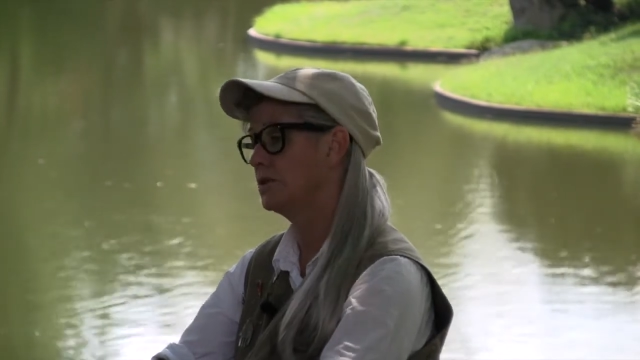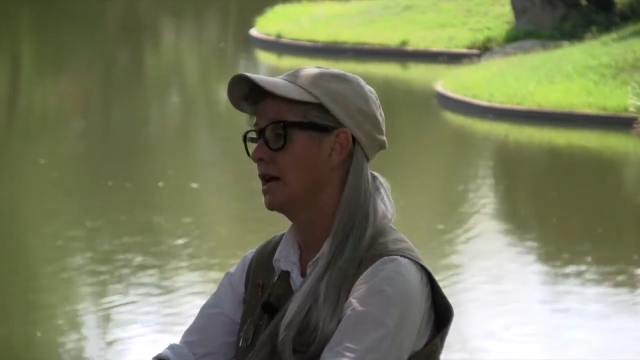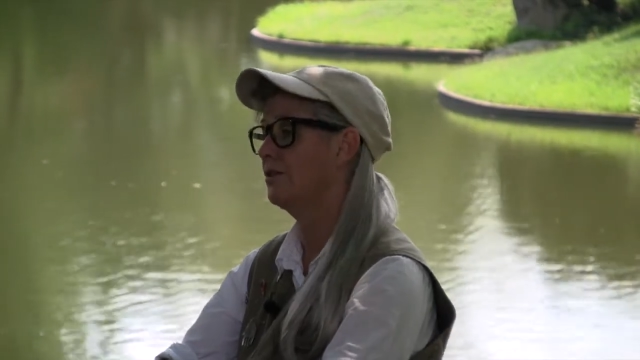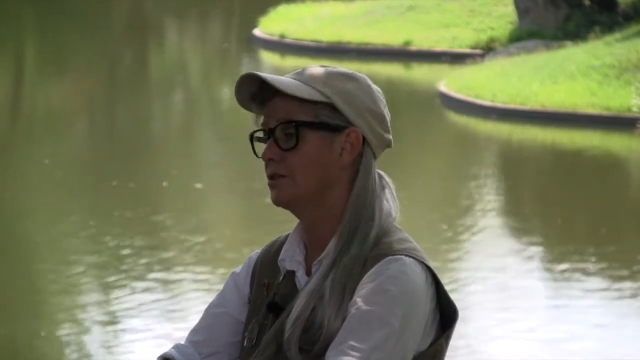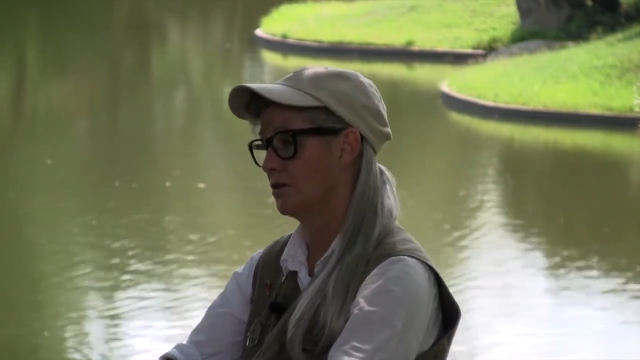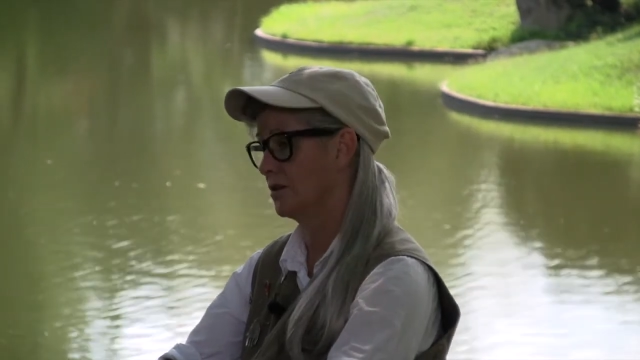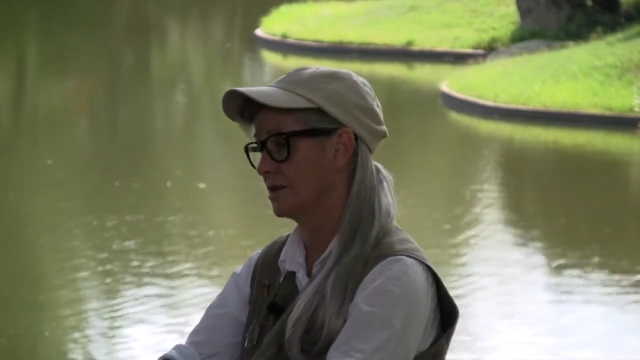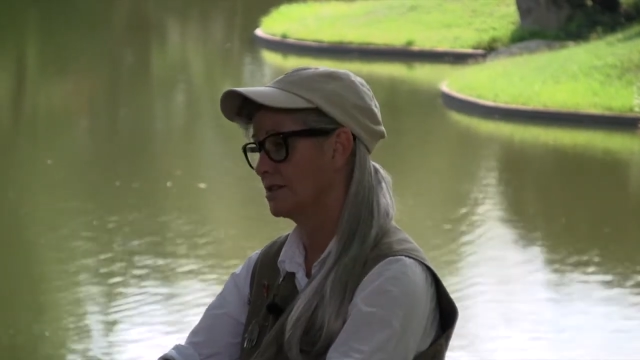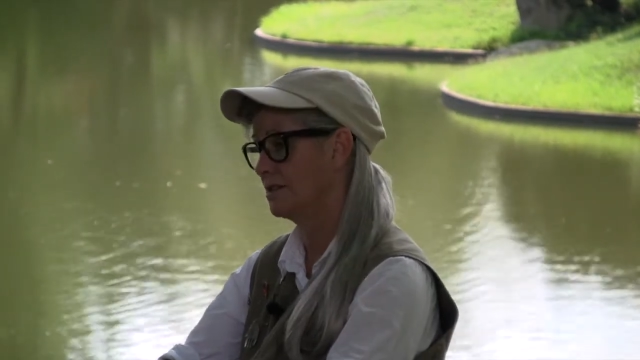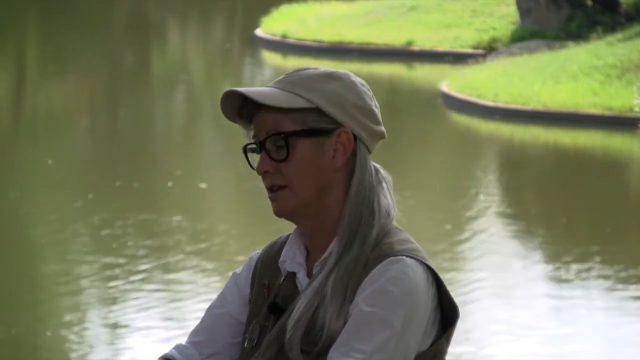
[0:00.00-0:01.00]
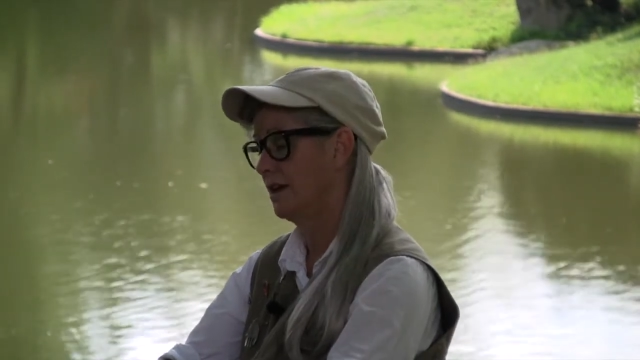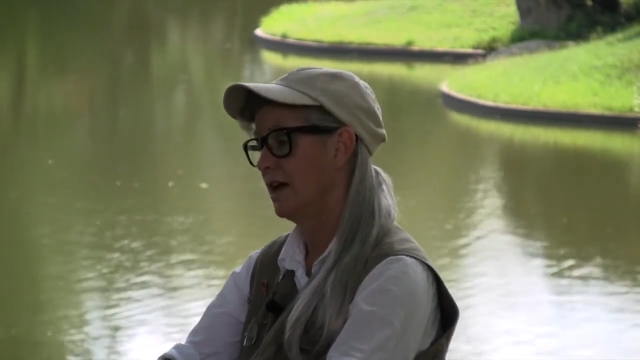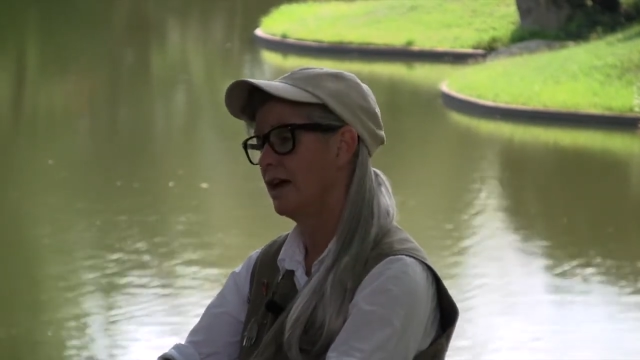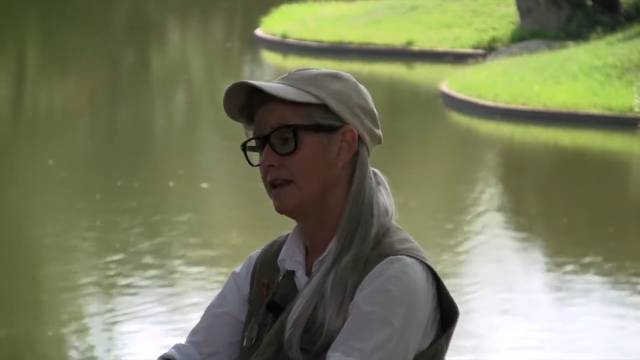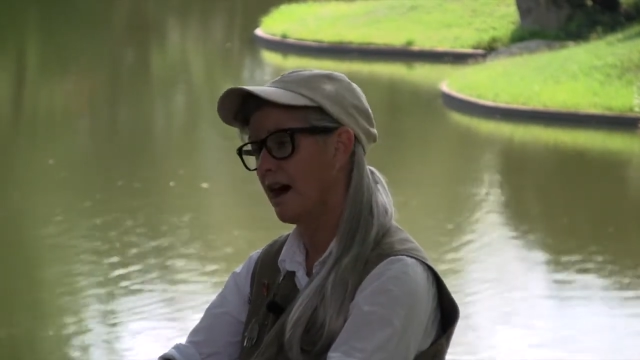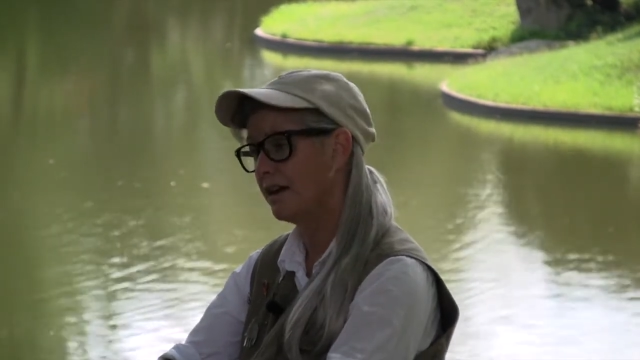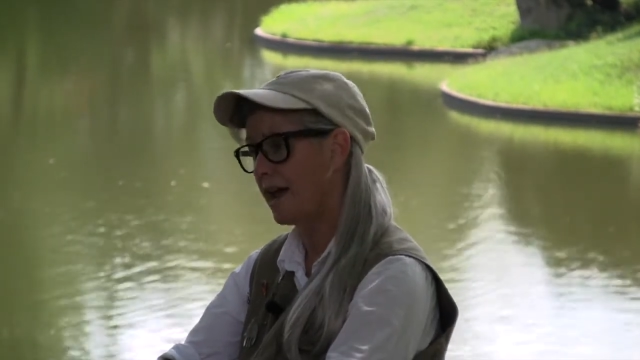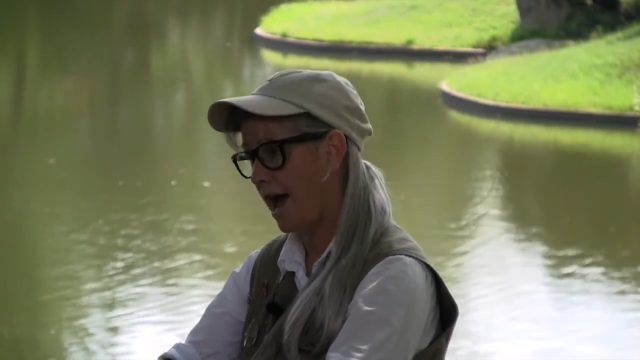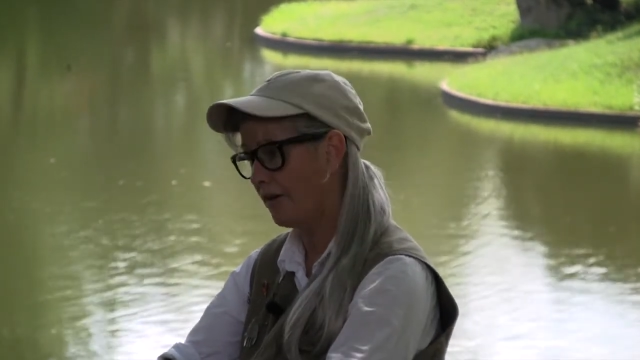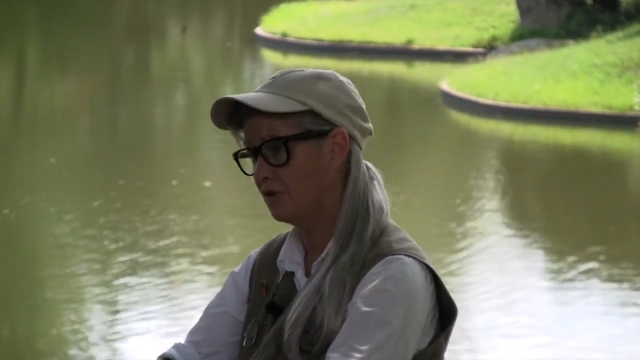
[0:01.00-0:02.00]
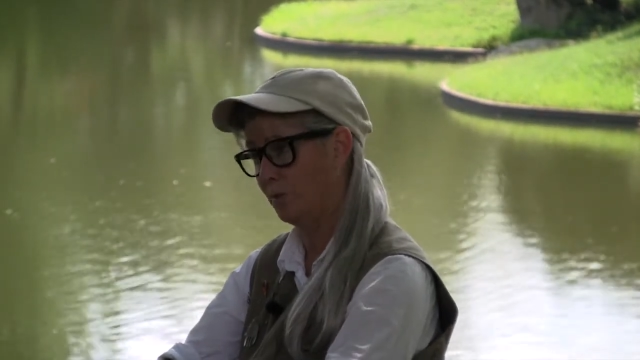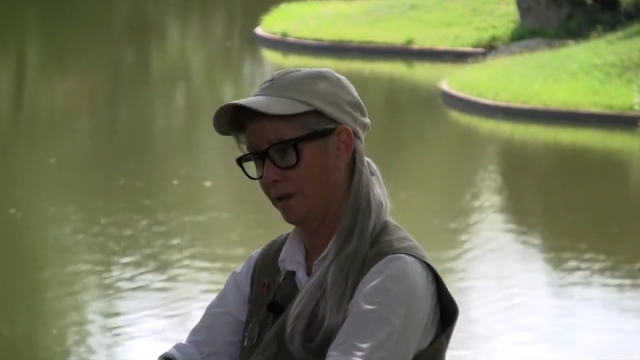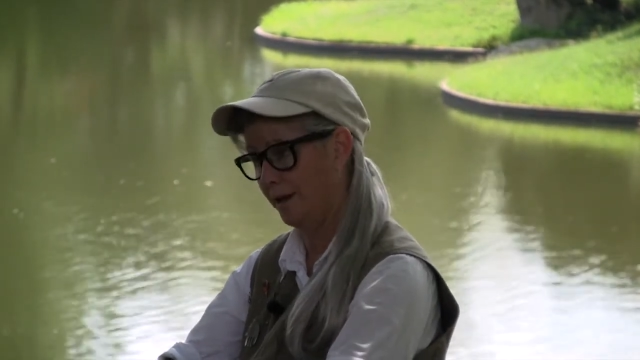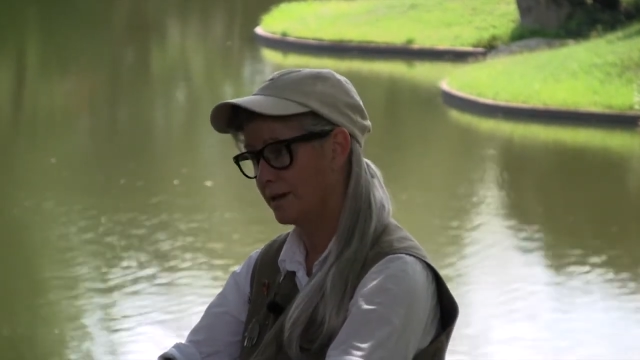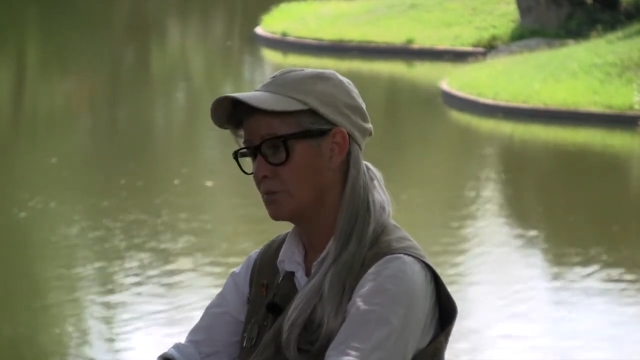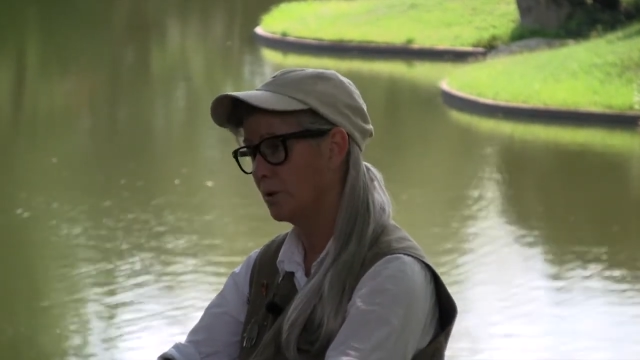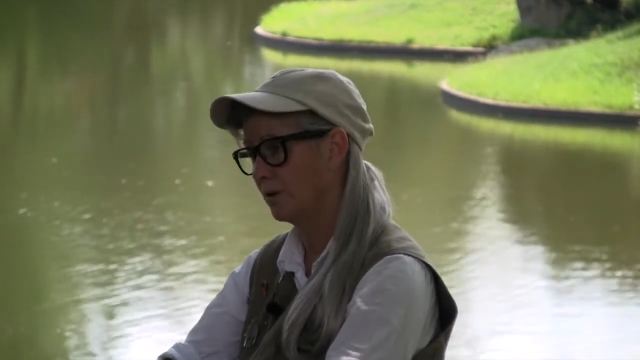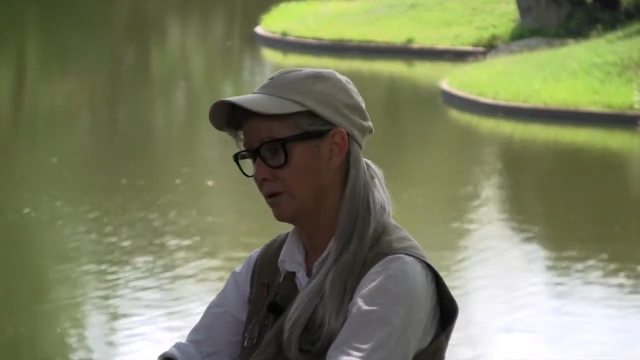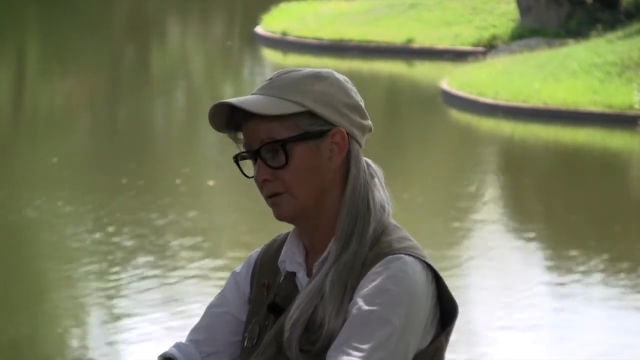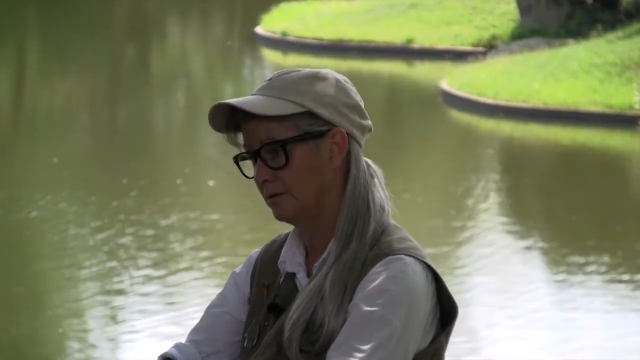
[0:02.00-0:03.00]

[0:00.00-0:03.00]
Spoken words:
territories and not have to be an expert.